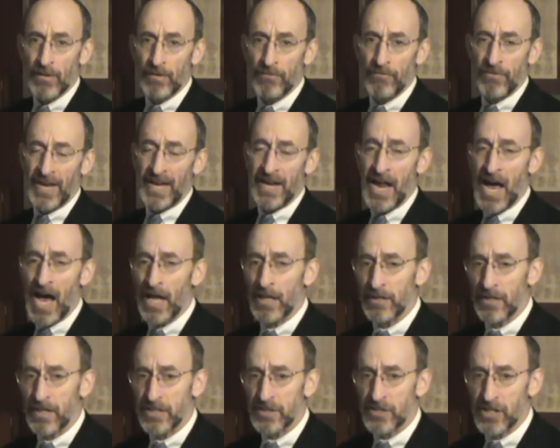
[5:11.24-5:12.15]
Van
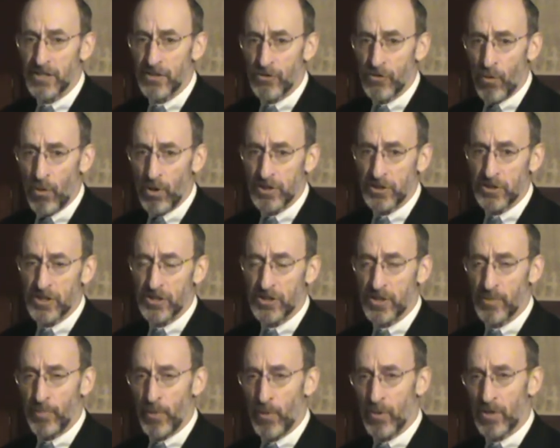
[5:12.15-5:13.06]
Hollen is endorsed and
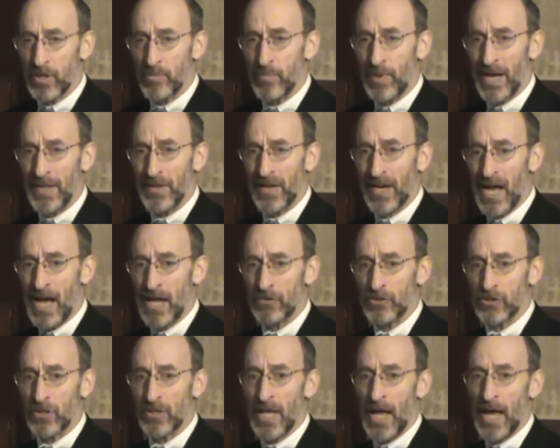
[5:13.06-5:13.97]
supported by the
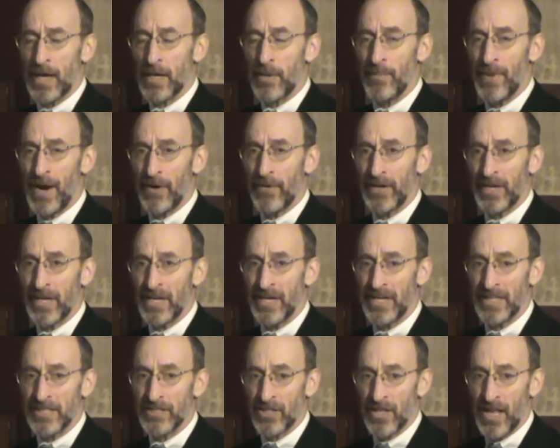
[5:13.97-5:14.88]
Council on American
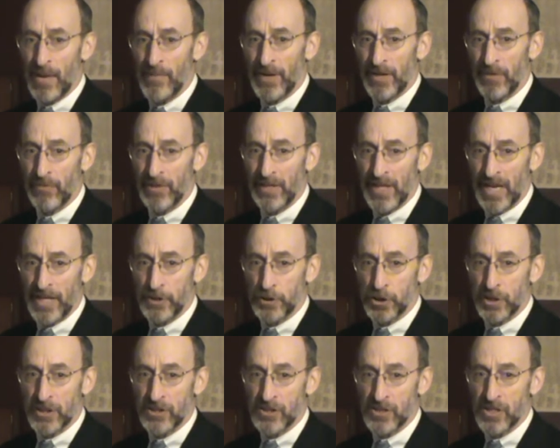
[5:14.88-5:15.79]
and Islamic
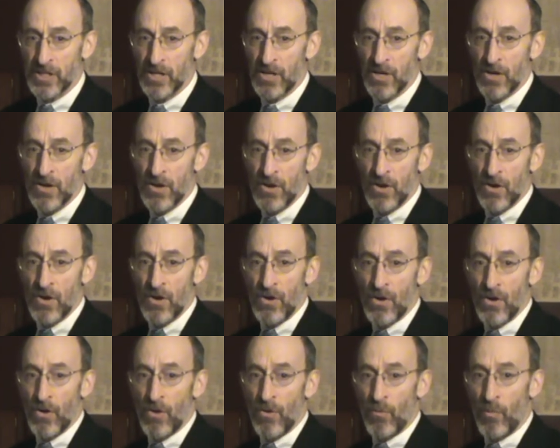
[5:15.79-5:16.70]
Relations,
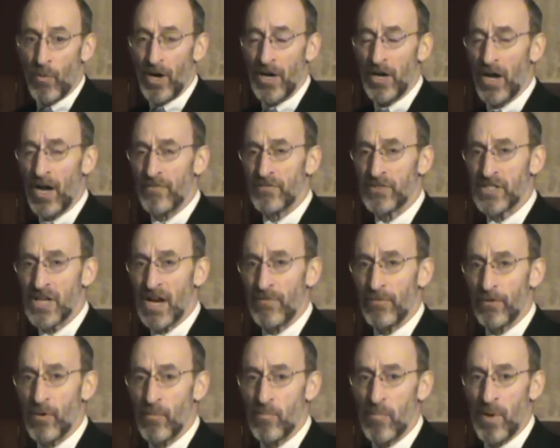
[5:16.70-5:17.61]
one of
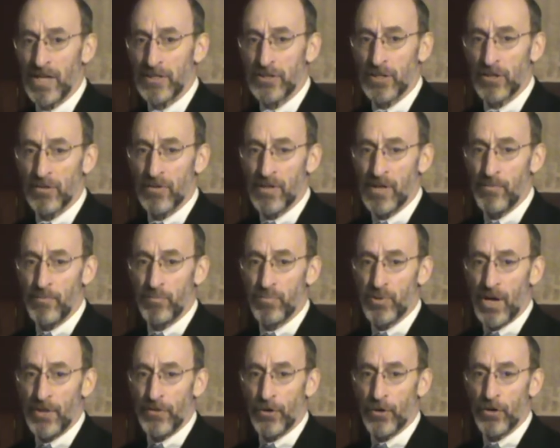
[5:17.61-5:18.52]
several Muslim
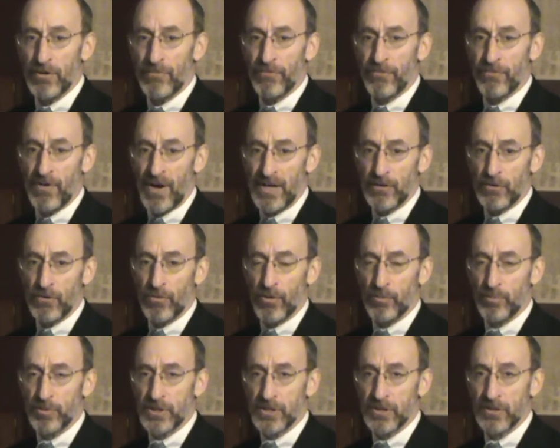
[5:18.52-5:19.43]
Brotherhood front
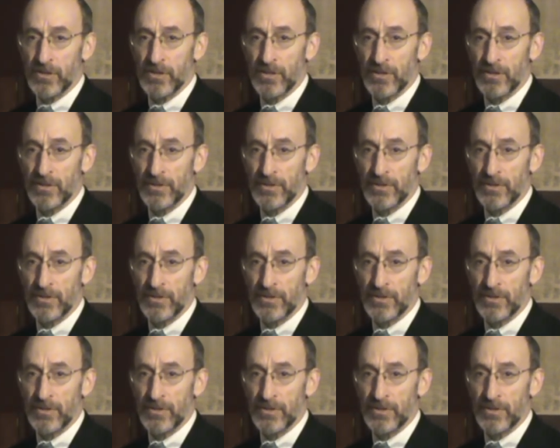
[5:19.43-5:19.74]
groups,